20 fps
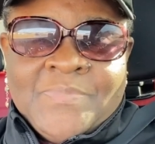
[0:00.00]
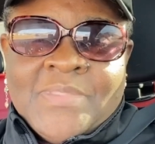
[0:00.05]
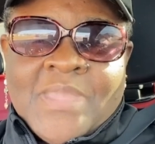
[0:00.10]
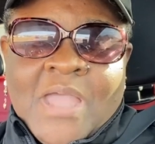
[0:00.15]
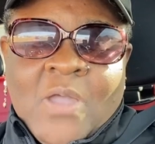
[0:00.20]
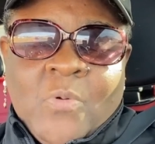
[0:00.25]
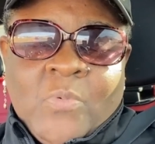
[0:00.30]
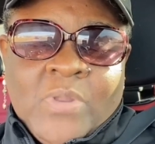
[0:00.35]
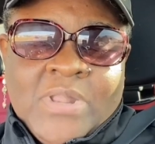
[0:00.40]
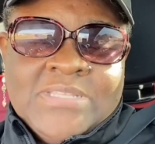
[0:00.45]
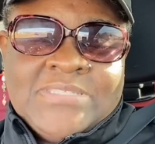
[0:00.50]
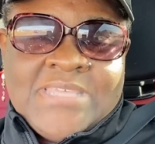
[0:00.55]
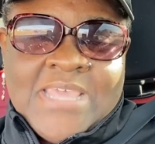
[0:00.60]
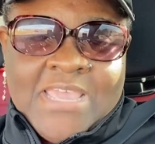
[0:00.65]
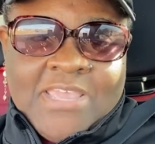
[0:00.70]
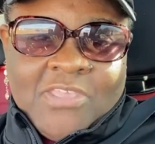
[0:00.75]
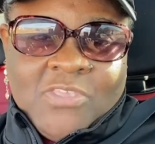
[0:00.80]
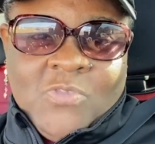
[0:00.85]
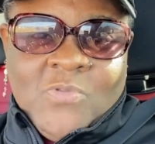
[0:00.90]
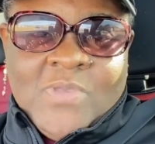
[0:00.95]
I want to
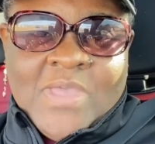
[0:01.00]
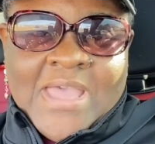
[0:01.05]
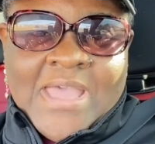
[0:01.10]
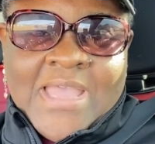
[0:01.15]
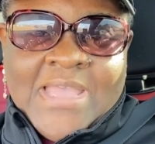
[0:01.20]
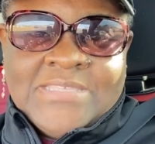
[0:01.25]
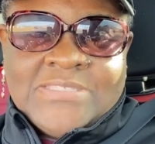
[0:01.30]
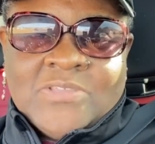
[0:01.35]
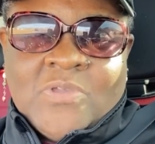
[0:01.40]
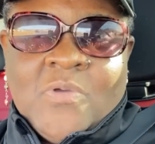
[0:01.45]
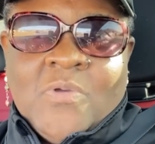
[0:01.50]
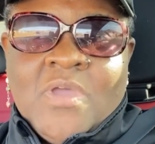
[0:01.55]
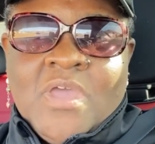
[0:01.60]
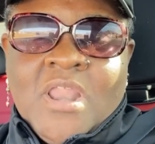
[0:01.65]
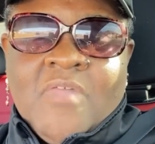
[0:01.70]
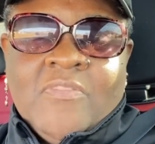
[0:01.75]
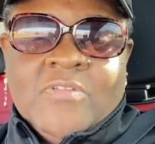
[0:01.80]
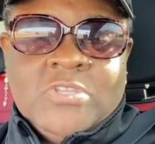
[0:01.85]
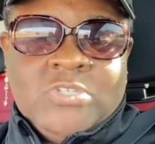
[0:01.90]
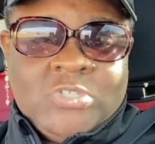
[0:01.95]
take you guys on
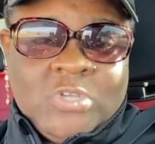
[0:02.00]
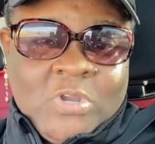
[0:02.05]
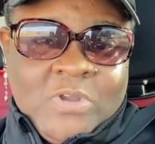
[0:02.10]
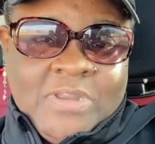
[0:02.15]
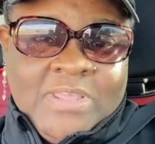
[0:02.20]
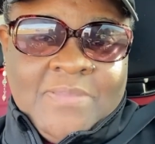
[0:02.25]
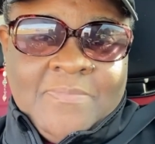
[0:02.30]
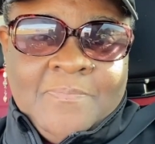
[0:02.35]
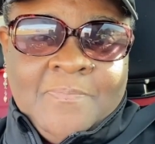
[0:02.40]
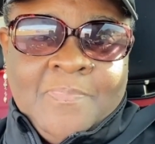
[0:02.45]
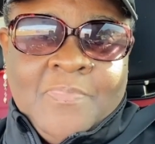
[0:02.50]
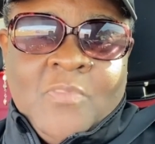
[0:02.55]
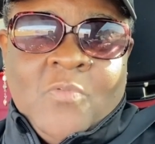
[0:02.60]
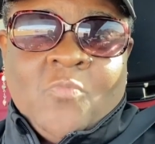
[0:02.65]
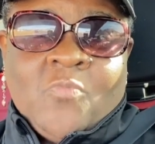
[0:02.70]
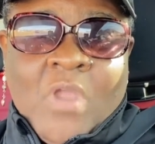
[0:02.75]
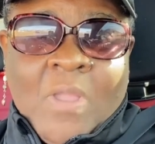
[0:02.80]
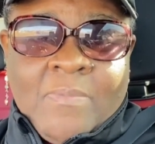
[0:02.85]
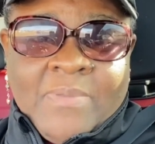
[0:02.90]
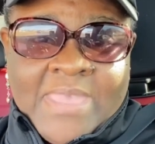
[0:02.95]
another journey
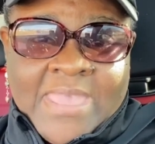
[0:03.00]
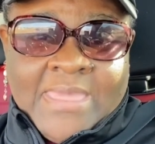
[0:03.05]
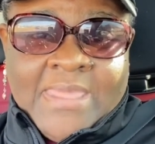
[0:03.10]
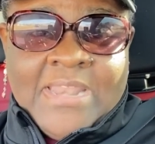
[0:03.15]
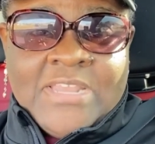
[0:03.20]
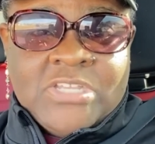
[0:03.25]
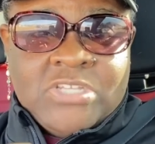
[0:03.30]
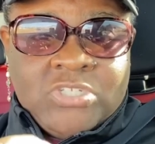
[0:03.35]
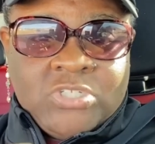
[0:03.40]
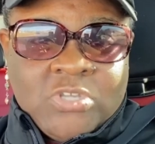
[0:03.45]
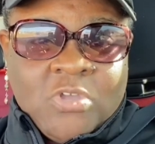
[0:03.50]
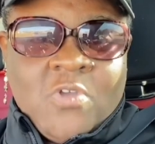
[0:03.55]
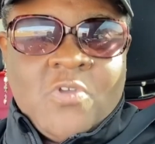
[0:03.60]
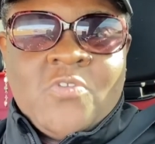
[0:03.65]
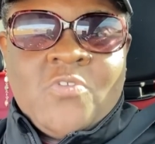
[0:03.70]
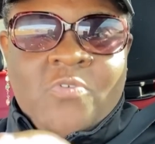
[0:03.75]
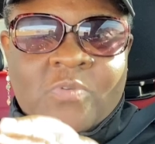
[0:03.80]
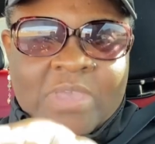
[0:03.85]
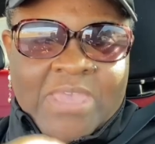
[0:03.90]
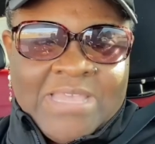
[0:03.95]
where I begin to show
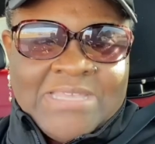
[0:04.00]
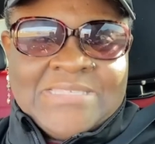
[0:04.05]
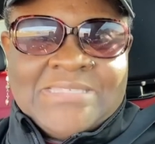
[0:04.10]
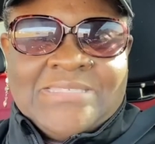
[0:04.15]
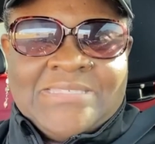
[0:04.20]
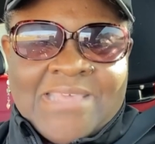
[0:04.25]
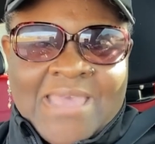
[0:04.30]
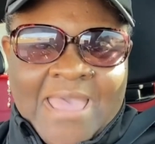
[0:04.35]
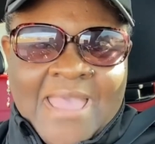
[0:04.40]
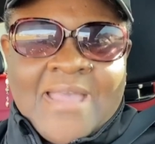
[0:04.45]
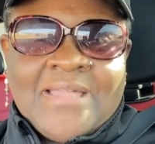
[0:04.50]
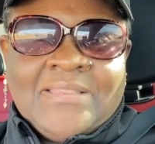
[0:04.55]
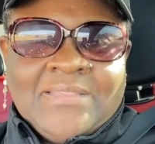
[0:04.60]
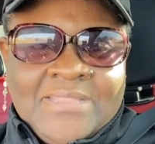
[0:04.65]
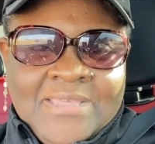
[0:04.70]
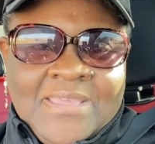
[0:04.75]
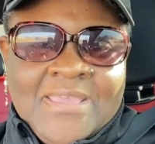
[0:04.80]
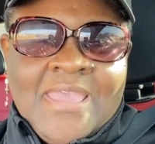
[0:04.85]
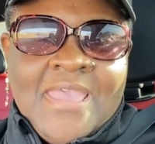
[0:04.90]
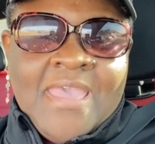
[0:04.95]
you
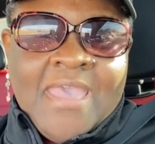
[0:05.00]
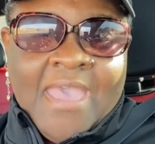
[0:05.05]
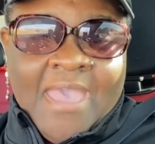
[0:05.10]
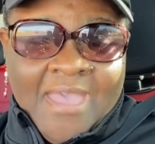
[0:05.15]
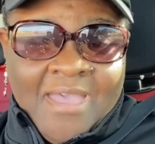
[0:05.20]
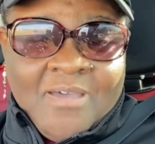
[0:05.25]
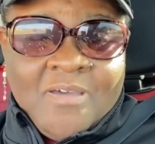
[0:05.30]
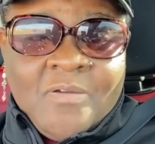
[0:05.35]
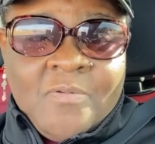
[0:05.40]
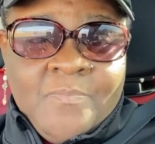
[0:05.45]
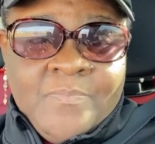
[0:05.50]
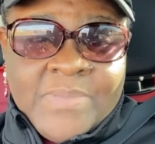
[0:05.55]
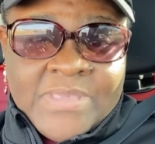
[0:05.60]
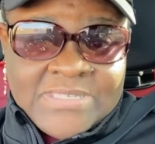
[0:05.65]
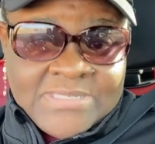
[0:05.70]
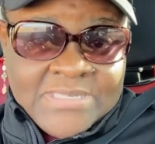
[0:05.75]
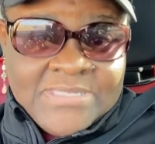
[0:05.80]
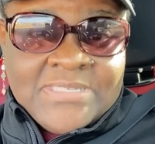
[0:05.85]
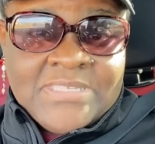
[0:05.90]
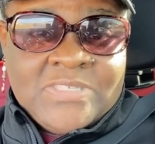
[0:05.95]
exactly how
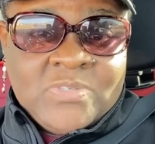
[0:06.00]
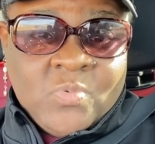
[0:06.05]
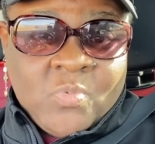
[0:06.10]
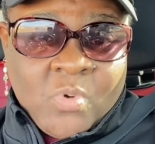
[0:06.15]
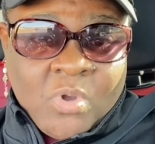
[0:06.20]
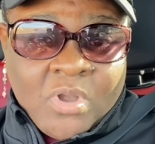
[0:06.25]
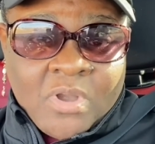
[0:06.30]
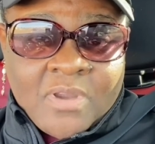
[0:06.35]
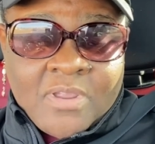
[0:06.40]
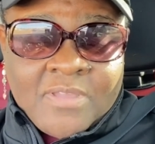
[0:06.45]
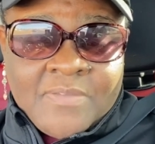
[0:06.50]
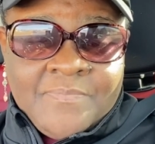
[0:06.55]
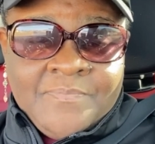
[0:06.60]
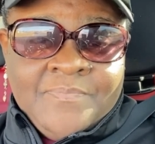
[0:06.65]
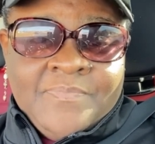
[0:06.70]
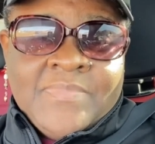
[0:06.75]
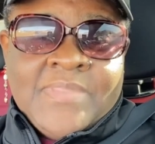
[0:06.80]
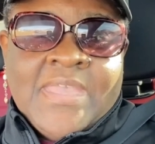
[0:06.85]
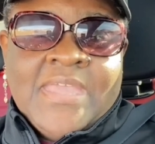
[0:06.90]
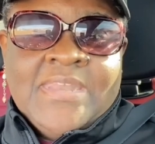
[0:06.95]
businesses work
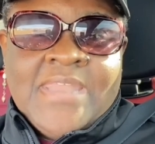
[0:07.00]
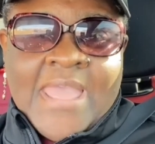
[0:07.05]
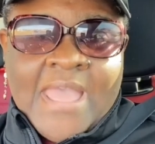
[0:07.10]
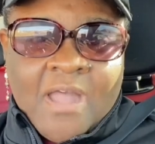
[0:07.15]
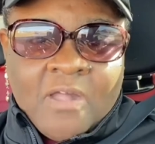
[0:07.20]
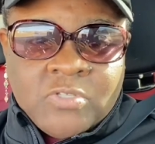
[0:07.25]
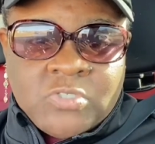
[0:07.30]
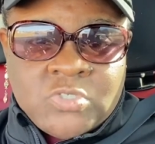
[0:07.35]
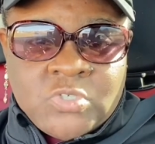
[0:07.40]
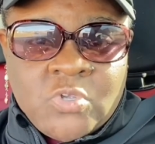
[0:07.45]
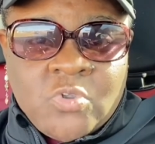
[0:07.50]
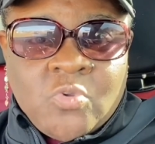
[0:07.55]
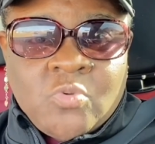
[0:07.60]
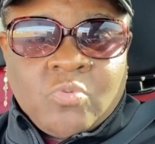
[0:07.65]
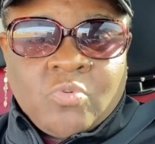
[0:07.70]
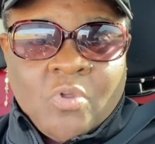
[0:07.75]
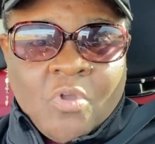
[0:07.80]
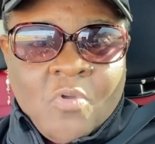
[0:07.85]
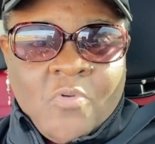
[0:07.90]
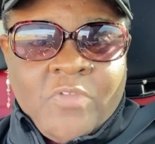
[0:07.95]
and how to
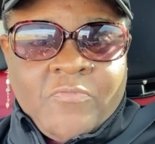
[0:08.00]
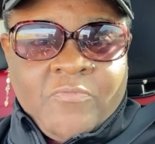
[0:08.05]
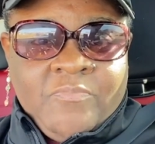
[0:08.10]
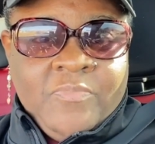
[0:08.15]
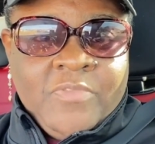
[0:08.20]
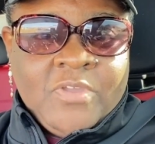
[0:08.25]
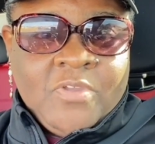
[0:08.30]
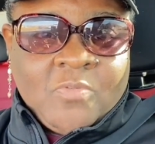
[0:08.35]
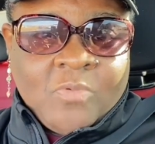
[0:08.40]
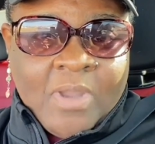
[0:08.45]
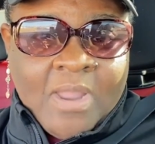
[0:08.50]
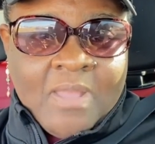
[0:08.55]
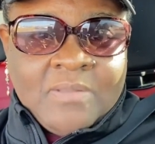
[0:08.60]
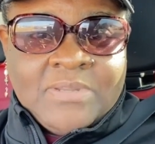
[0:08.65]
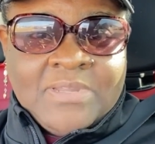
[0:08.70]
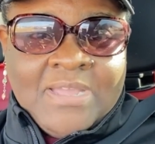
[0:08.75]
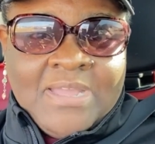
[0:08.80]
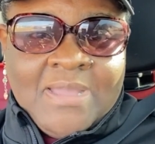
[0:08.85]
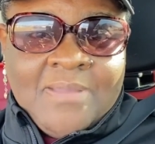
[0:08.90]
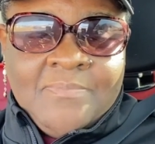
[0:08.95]
grow it from the
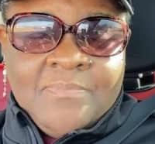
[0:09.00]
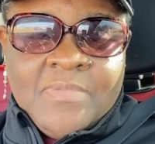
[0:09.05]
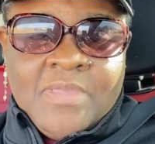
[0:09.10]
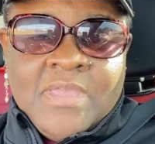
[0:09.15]
ground up